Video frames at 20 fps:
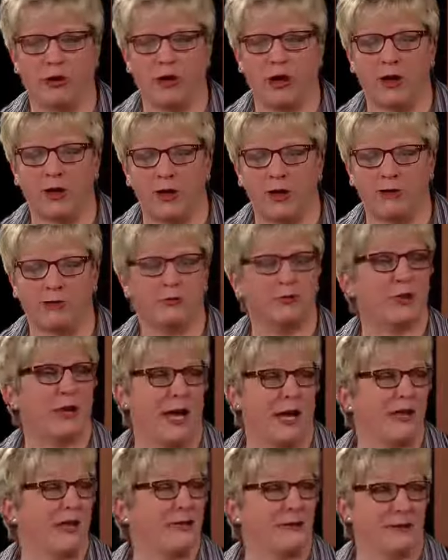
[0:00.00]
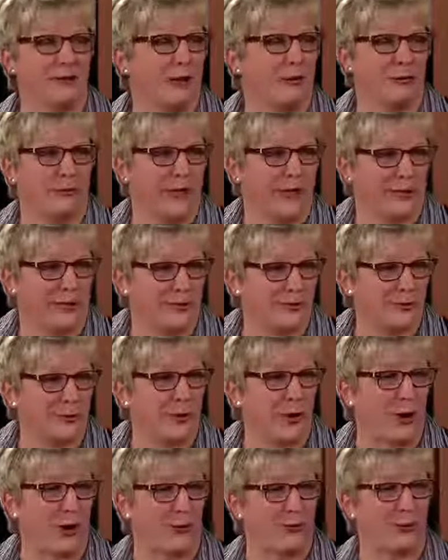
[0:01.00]
uh, I, double negatives are
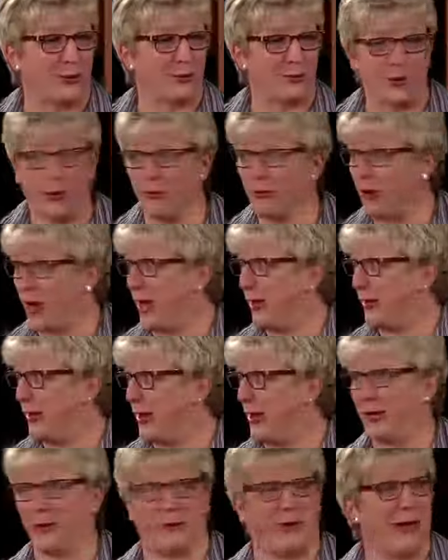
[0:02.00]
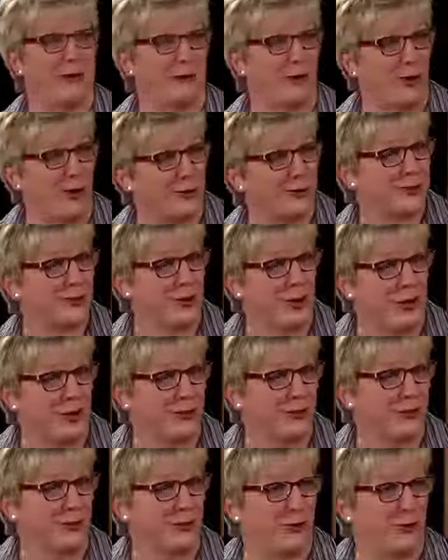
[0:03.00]
hard, but don't not think about the arts and
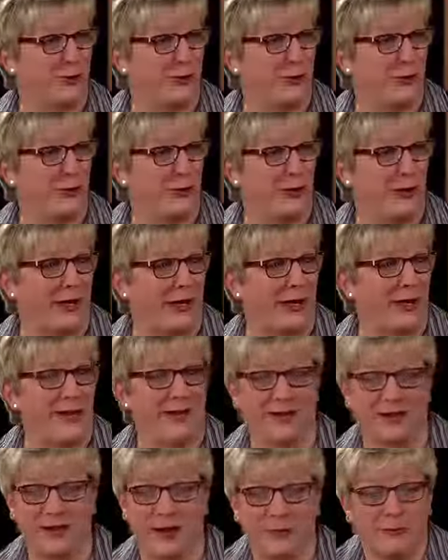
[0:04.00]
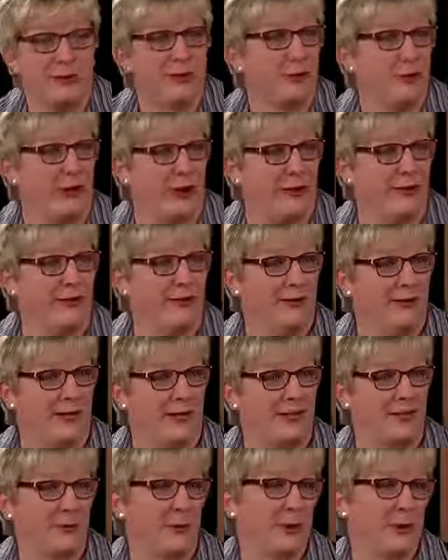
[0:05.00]
culture in our community. Mm-hmm. Come to it,
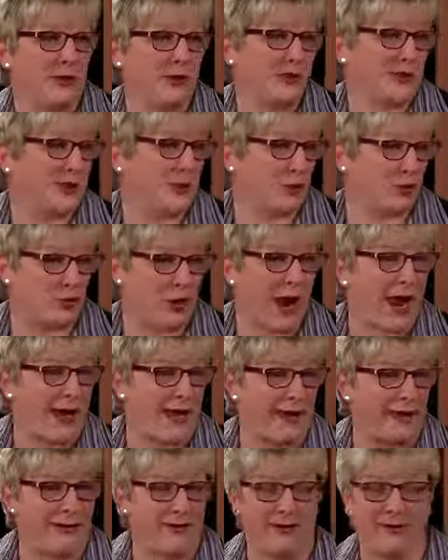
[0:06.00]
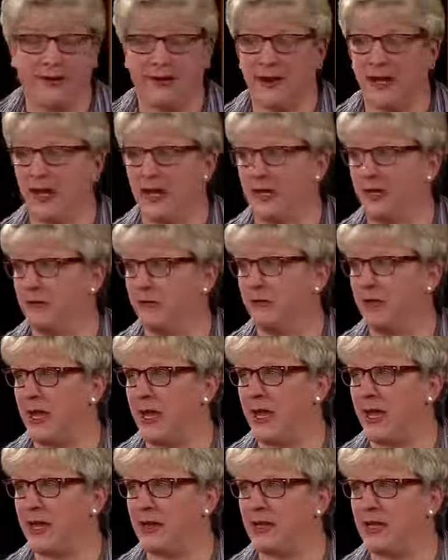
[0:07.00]
experience it, try it. Um,
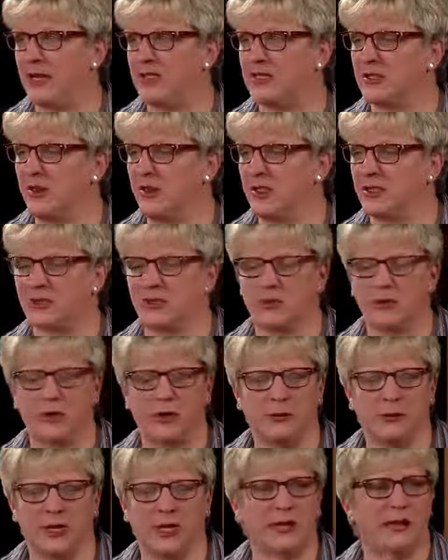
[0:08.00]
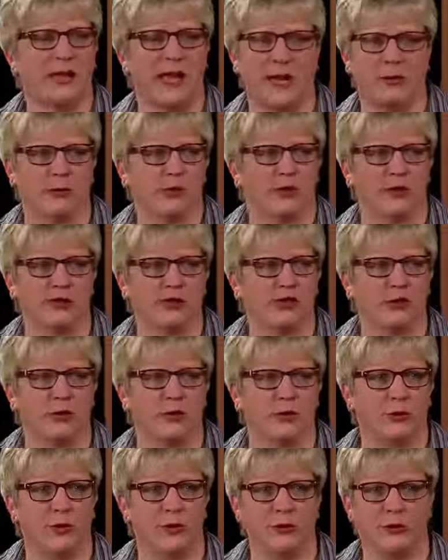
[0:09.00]
and it's extremely collaborative
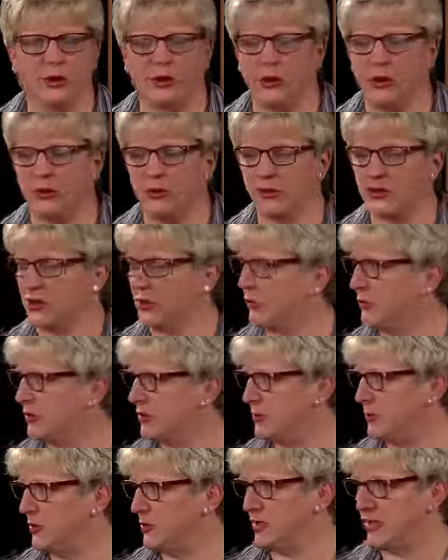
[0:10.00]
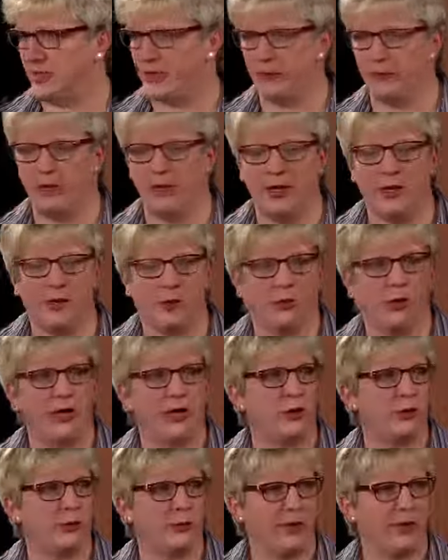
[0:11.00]
too. You could go to the Children's Museum, we
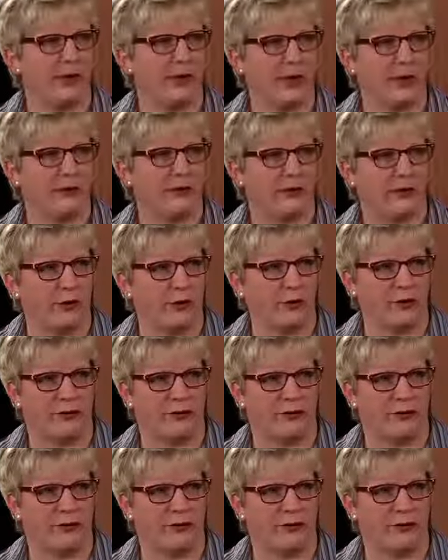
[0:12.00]
could be there for an